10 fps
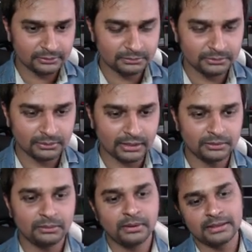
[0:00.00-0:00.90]
you, you can't
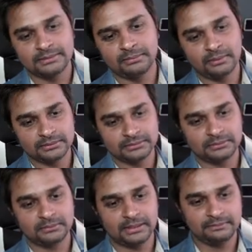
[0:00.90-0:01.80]
go against the boss.
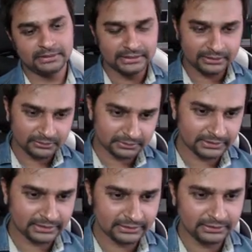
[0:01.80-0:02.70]
So everything you
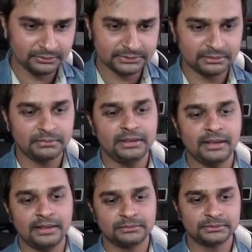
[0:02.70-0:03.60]
see in news and
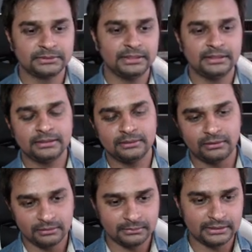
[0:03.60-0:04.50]
media is mostly a
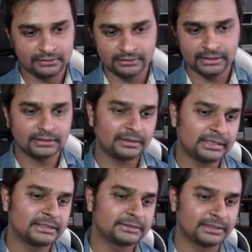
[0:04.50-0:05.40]
government
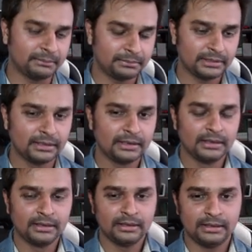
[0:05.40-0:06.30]
written script.
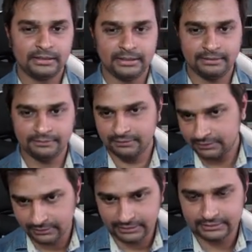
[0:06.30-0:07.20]
They have
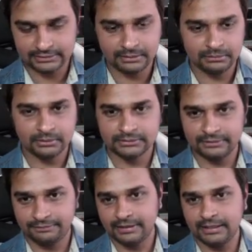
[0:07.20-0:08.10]
given written script because they
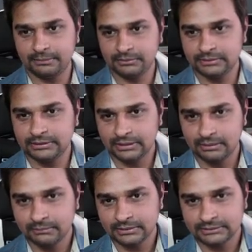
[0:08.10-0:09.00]
fund them. You see the
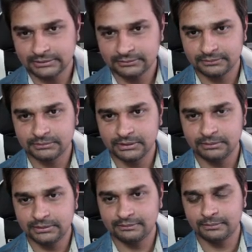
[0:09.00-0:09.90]
numbers, this is from
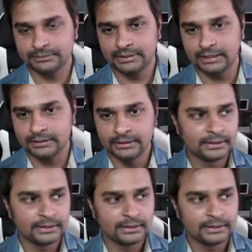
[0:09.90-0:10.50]
CBC website.